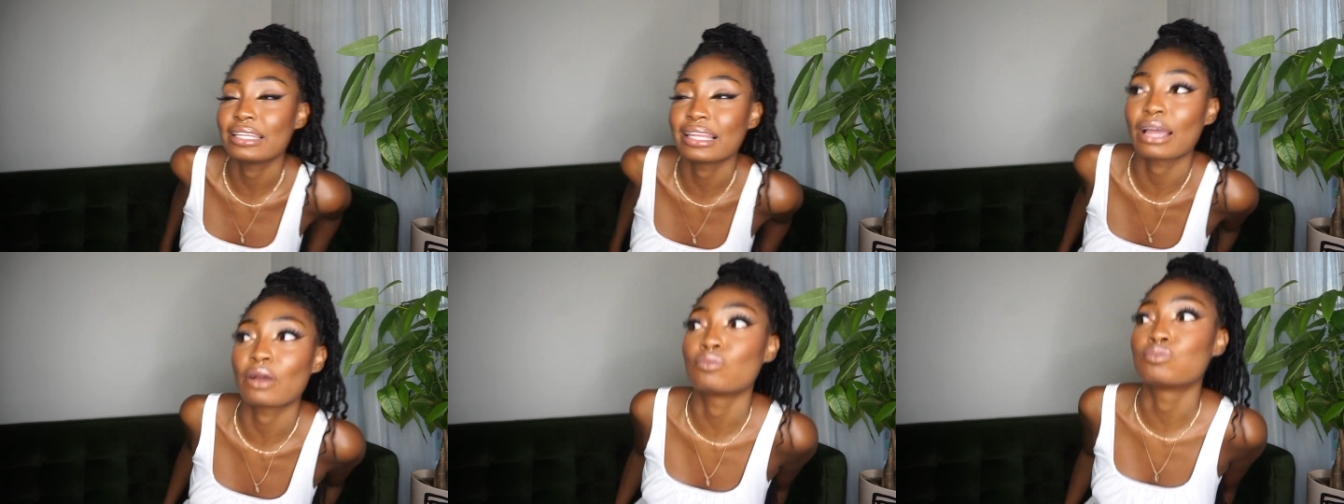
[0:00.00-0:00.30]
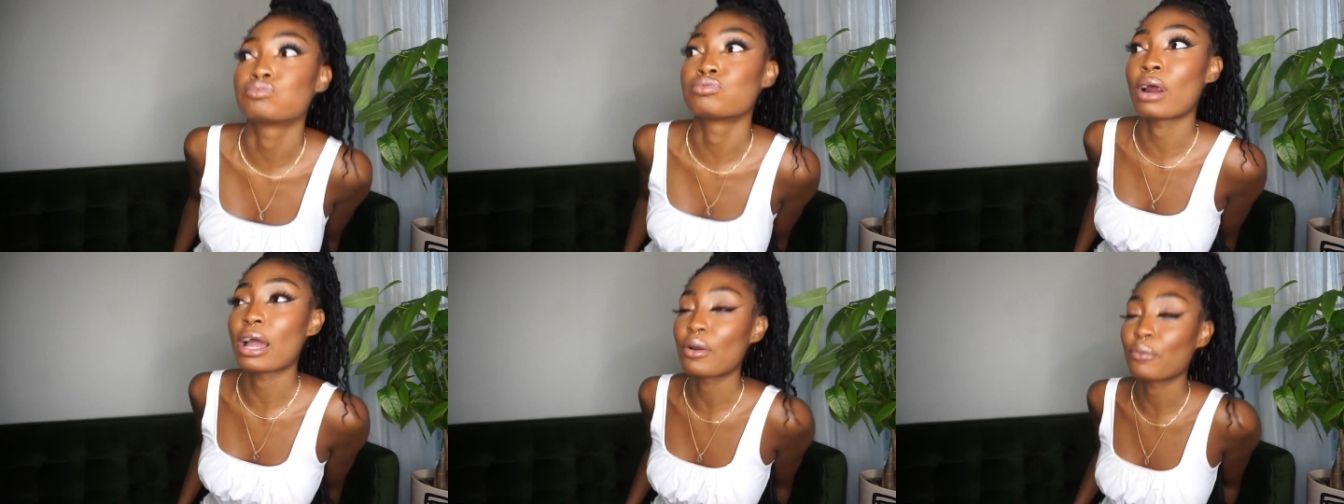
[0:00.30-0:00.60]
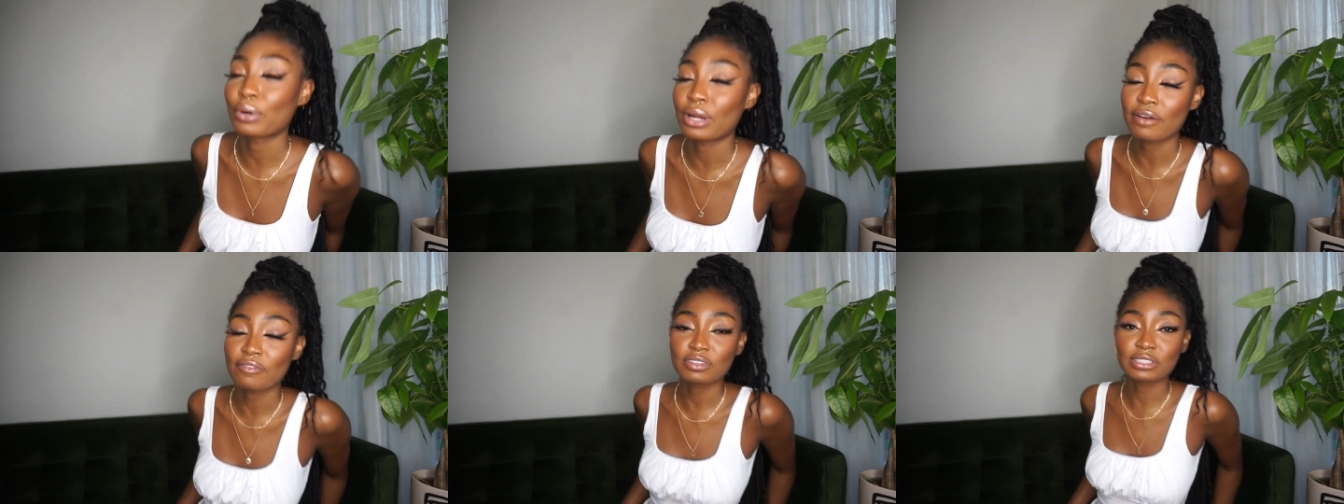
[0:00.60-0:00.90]
like, right
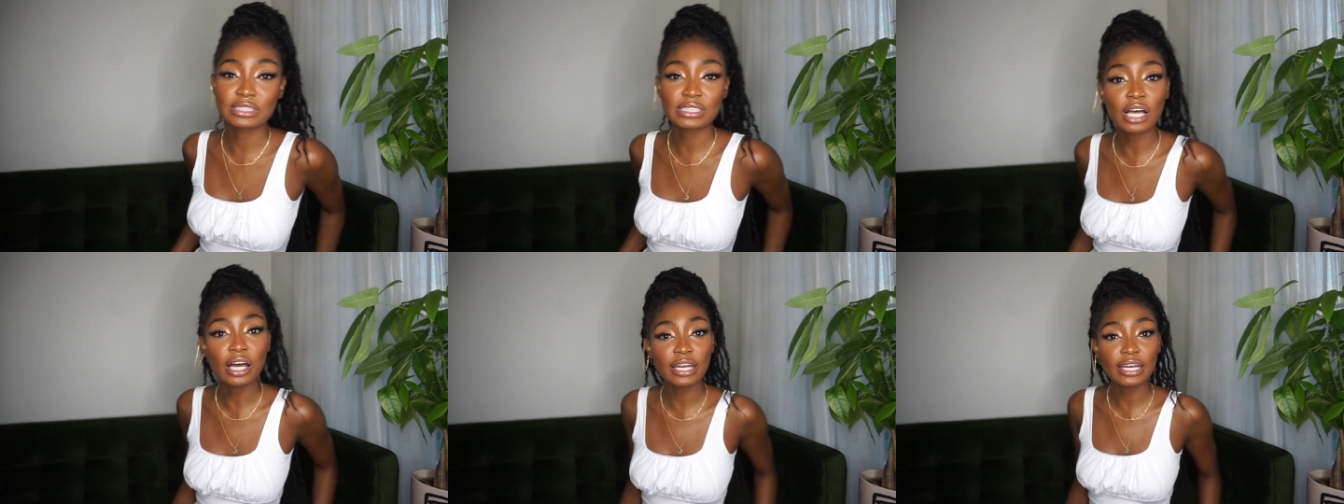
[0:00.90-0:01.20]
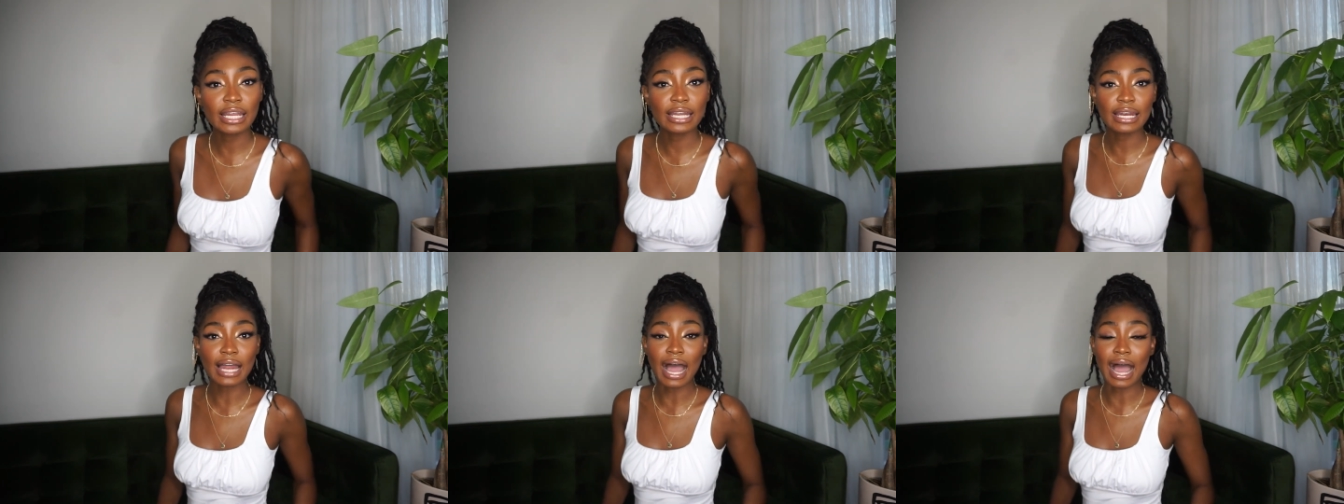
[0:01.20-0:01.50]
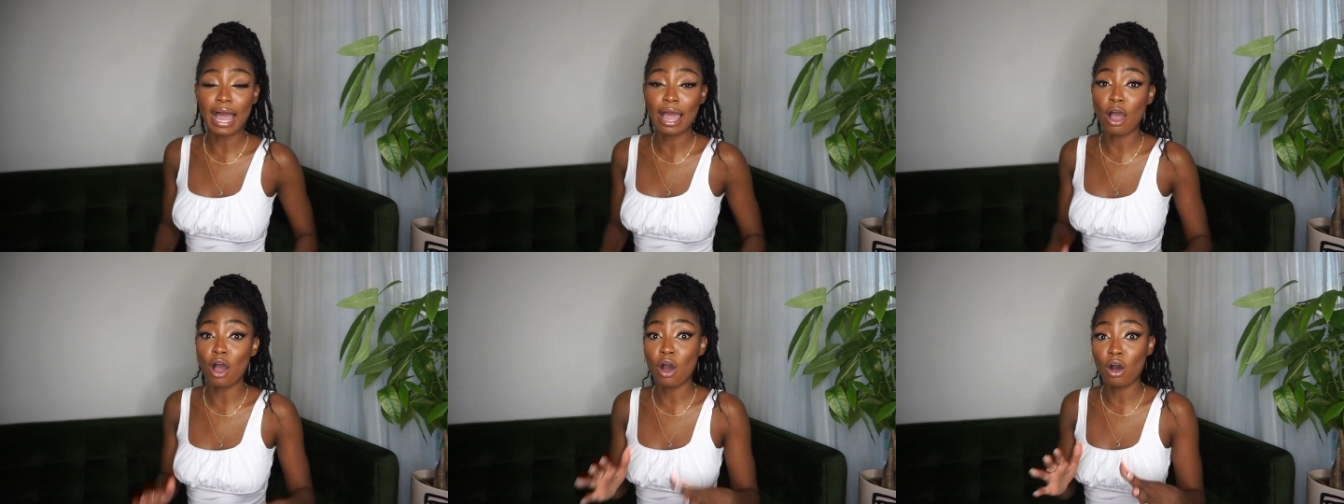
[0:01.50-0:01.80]
when I first started,
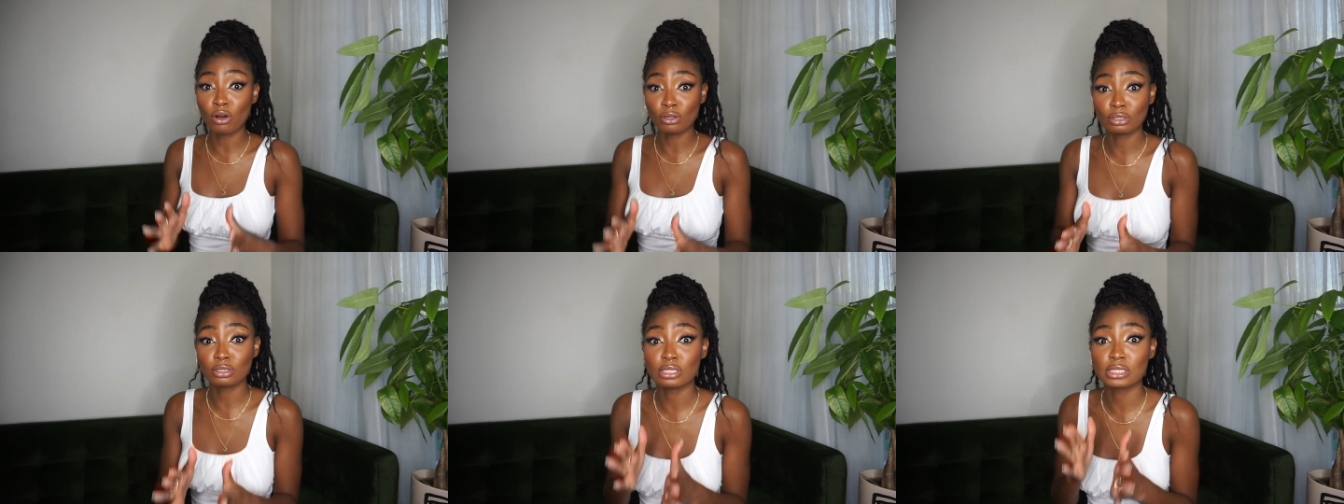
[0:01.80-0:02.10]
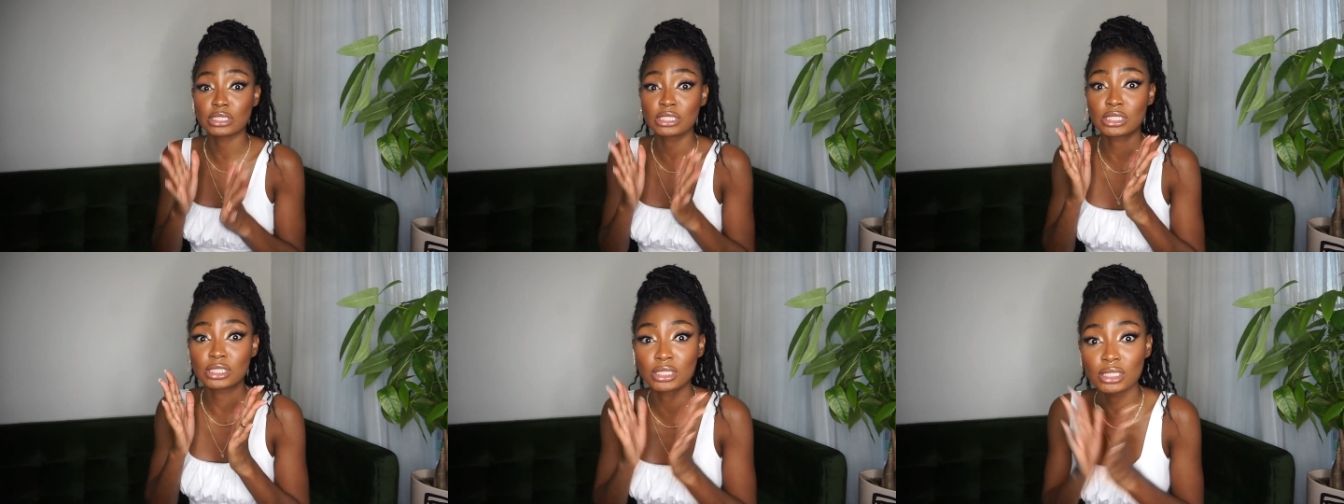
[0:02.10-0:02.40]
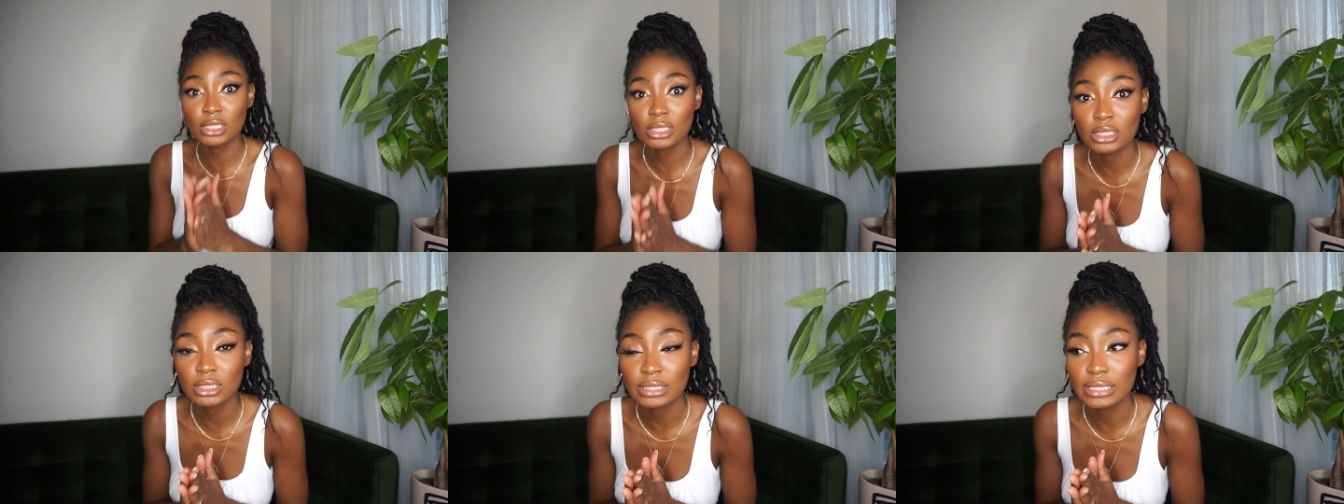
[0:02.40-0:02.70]
I
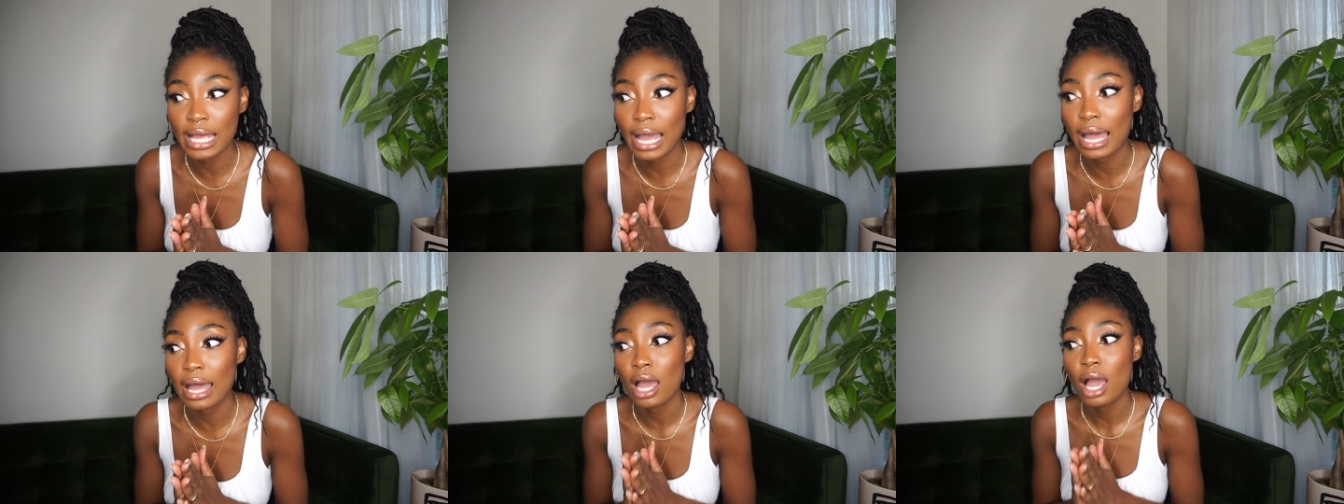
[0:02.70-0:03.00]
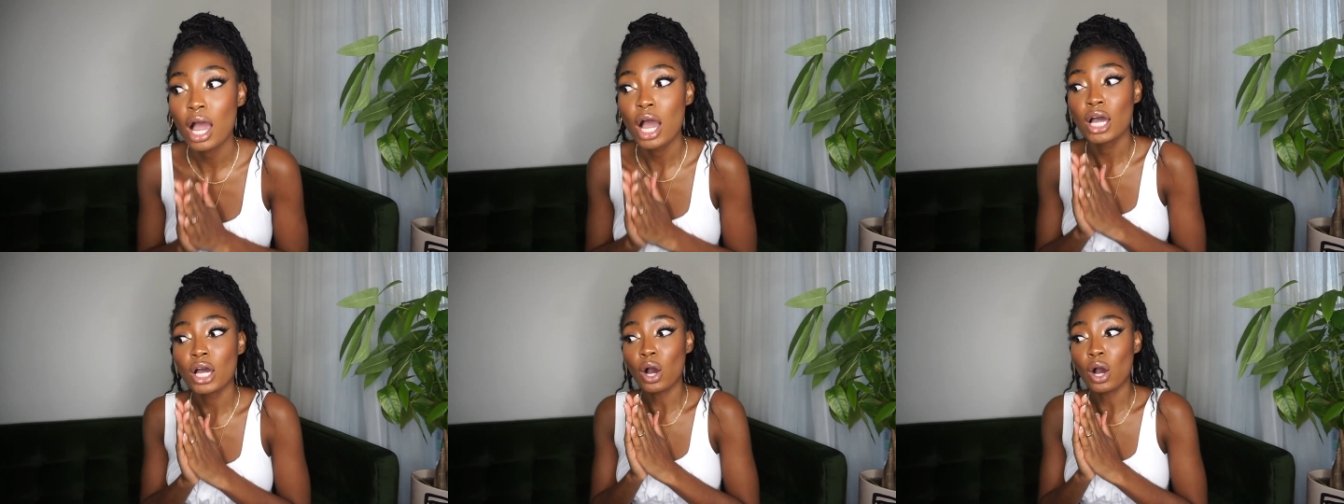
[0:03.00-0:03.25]
understood that,